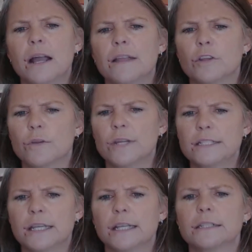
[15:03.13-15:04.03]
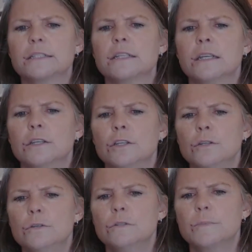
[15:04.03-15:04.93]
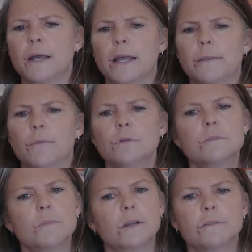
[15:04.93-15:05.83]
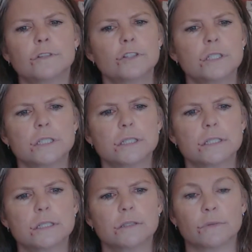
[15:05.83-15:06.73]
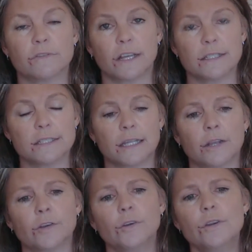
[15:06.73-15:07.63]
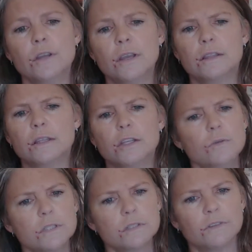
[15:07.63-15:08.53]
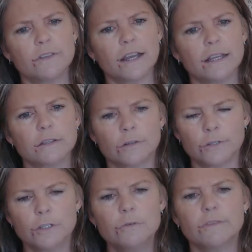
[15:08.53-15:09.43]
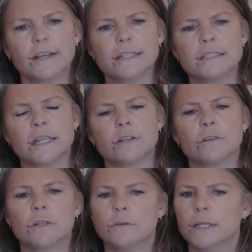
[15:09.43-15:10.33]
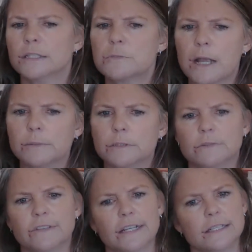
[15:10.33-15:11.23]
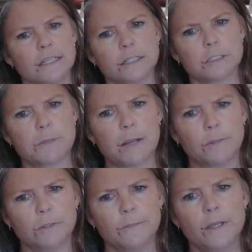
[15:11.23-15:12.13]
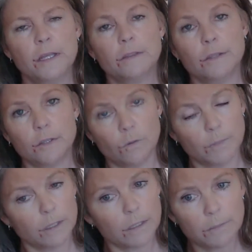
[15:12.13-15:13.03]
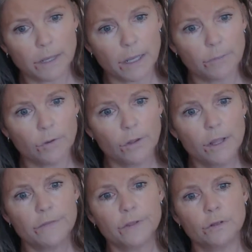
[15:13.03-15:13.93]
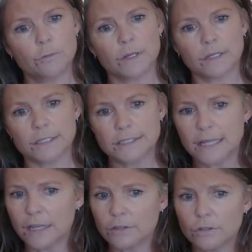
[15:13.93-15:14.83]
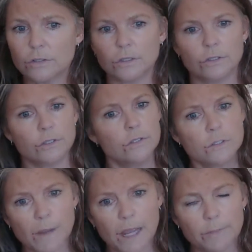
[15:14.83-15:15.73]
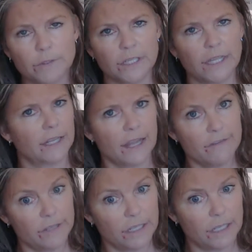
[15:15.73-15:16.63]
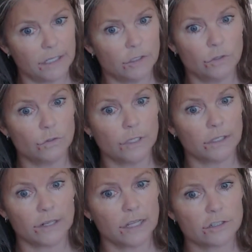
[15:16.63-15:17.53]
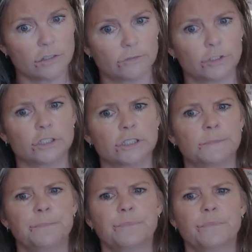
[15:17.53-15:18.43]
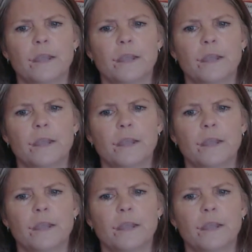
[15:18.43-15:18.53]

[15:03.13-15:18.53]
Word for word: behind the Greek text used by most modern versions the revised standard the newest revised or the new revised standard the new english bible the revised english bible the new american bible the new american standard the good news bible the niv new international version